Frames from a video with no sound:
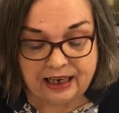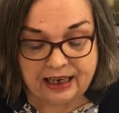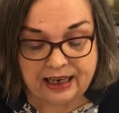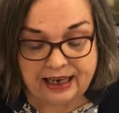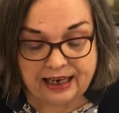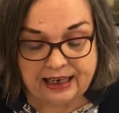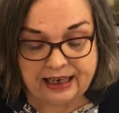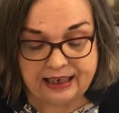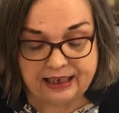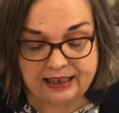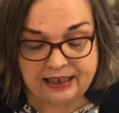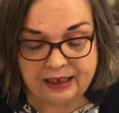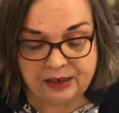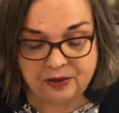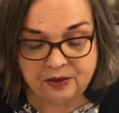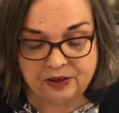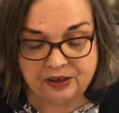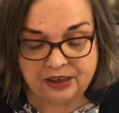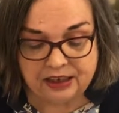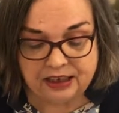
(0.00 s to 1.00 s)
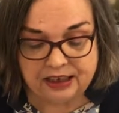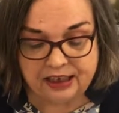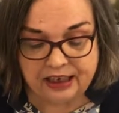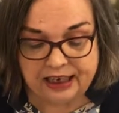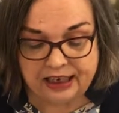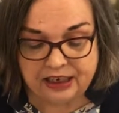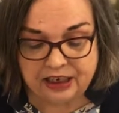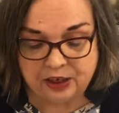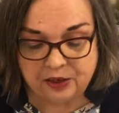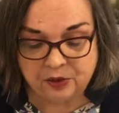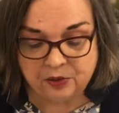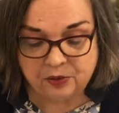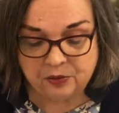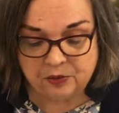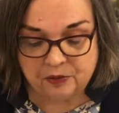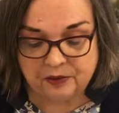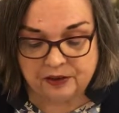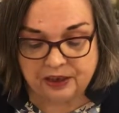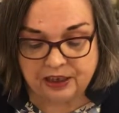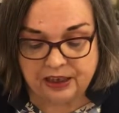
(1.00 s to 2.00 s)
and later to Clay
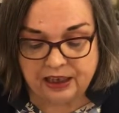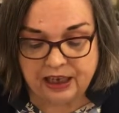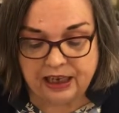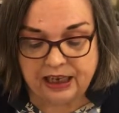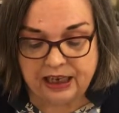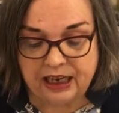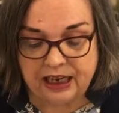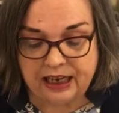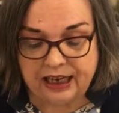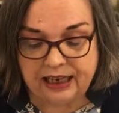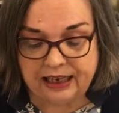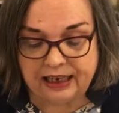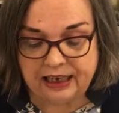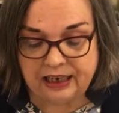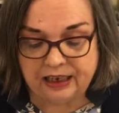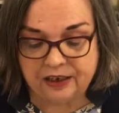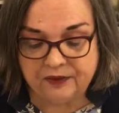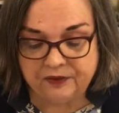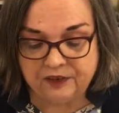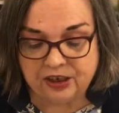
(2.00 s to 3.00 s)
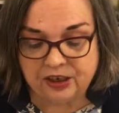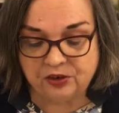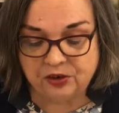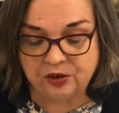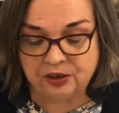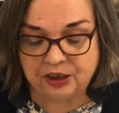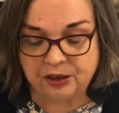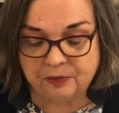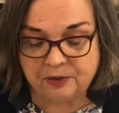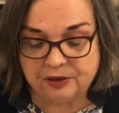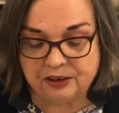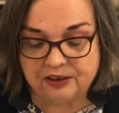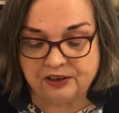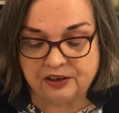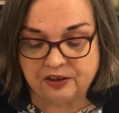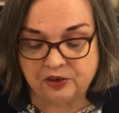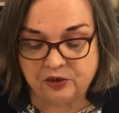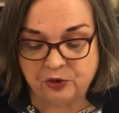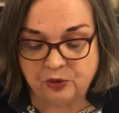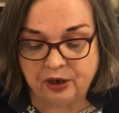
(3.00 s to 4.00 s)
Hughes, and eventually it was
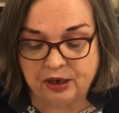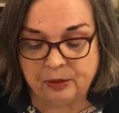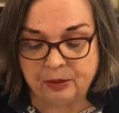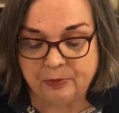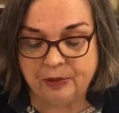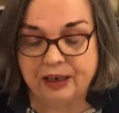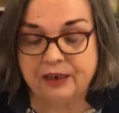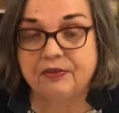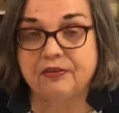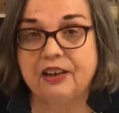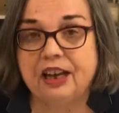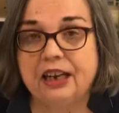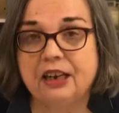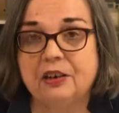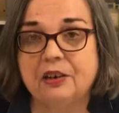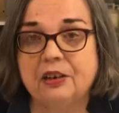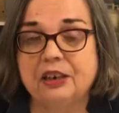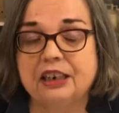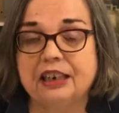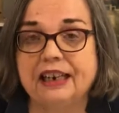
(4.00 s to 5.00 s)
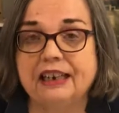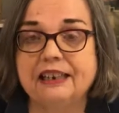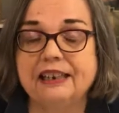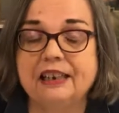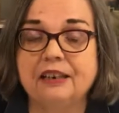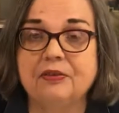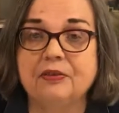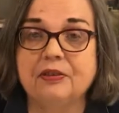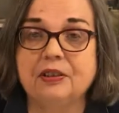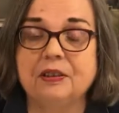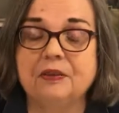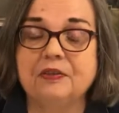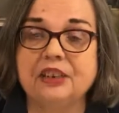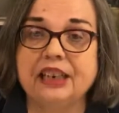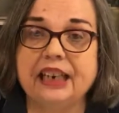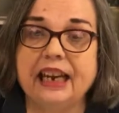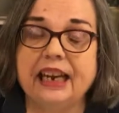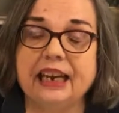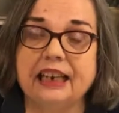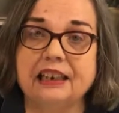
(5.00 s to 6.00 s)
destroyed by fire in
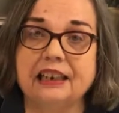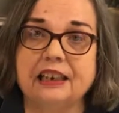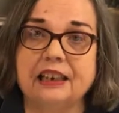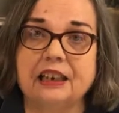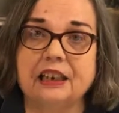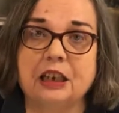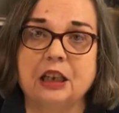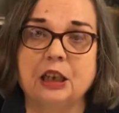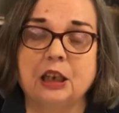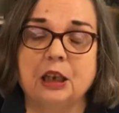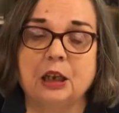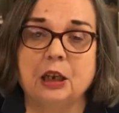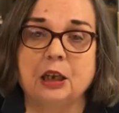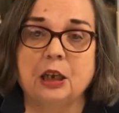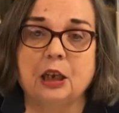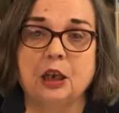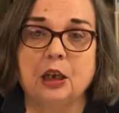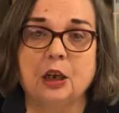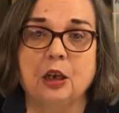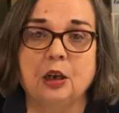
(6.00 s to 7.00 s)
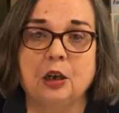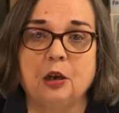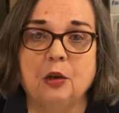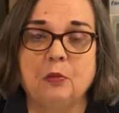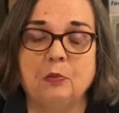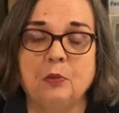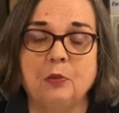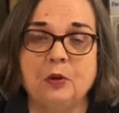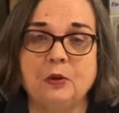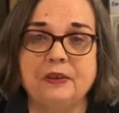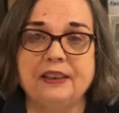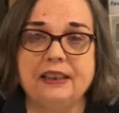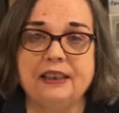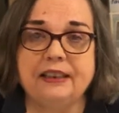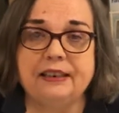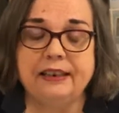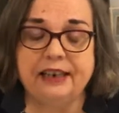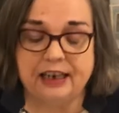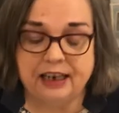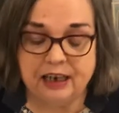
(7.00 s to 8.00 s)
1958. Most of the
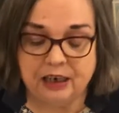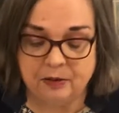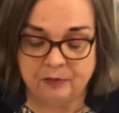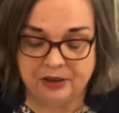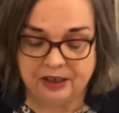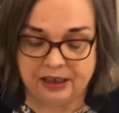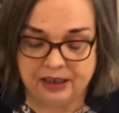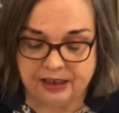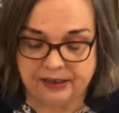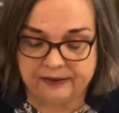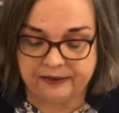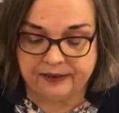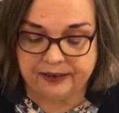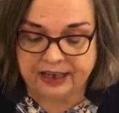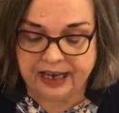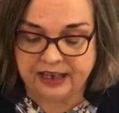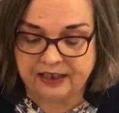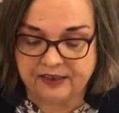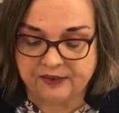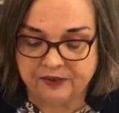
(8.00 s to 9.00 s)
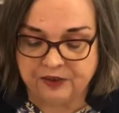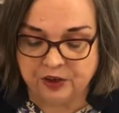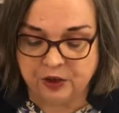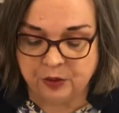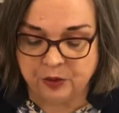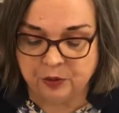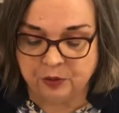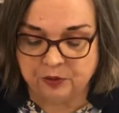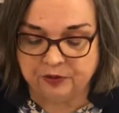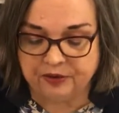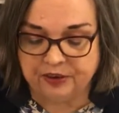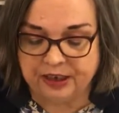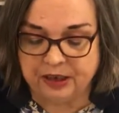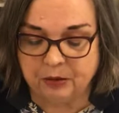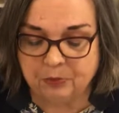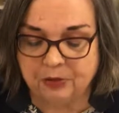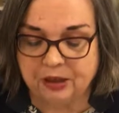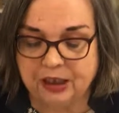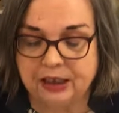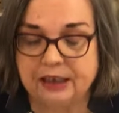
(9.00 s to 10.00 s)
time, these last few
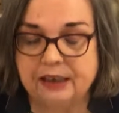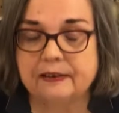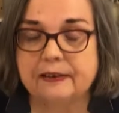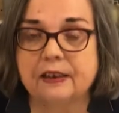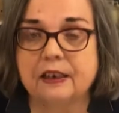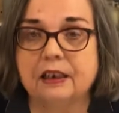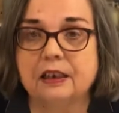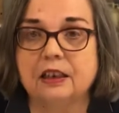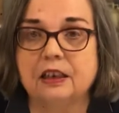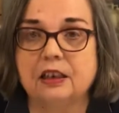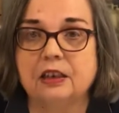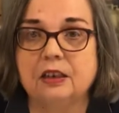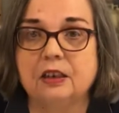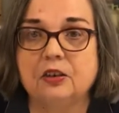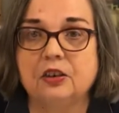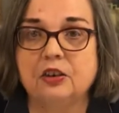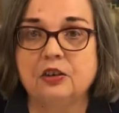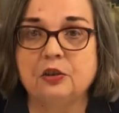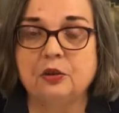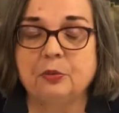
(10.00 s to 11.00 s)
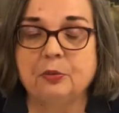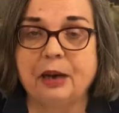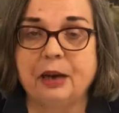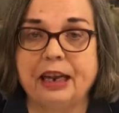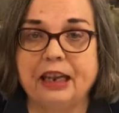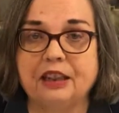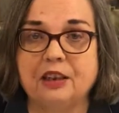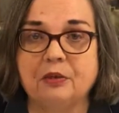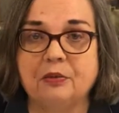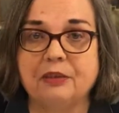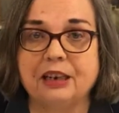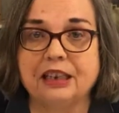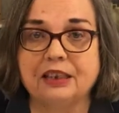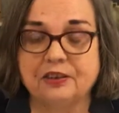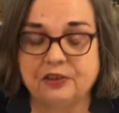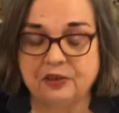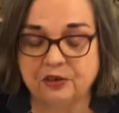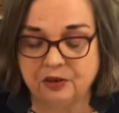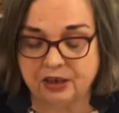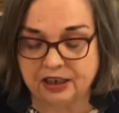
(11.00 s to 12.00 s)
families just ran the
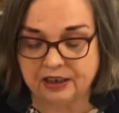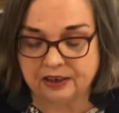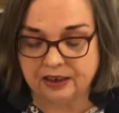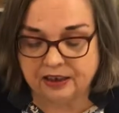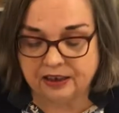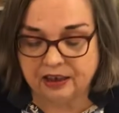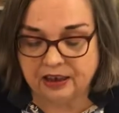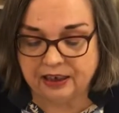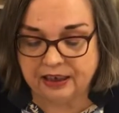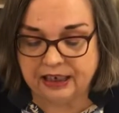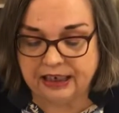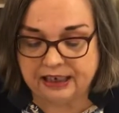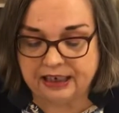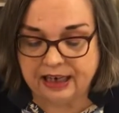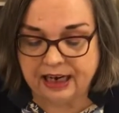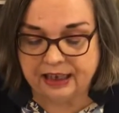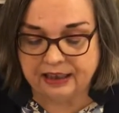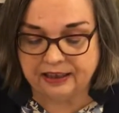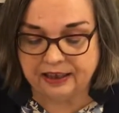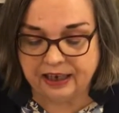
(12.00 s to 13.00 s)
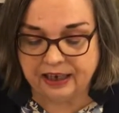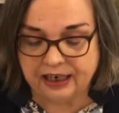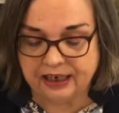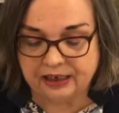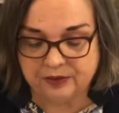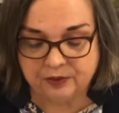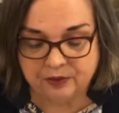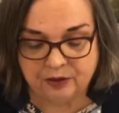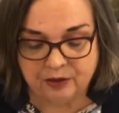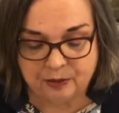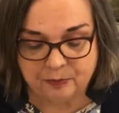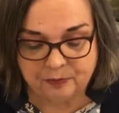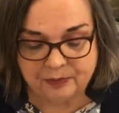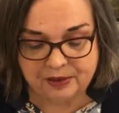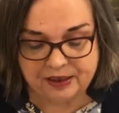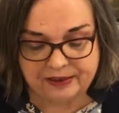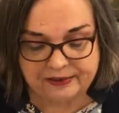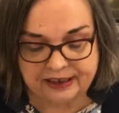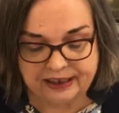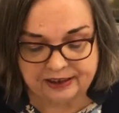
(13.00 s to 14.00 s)
restaurant and not the ice cream
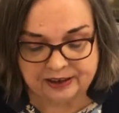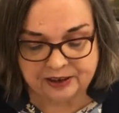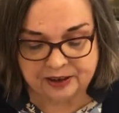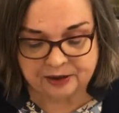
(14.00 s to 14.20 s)
business.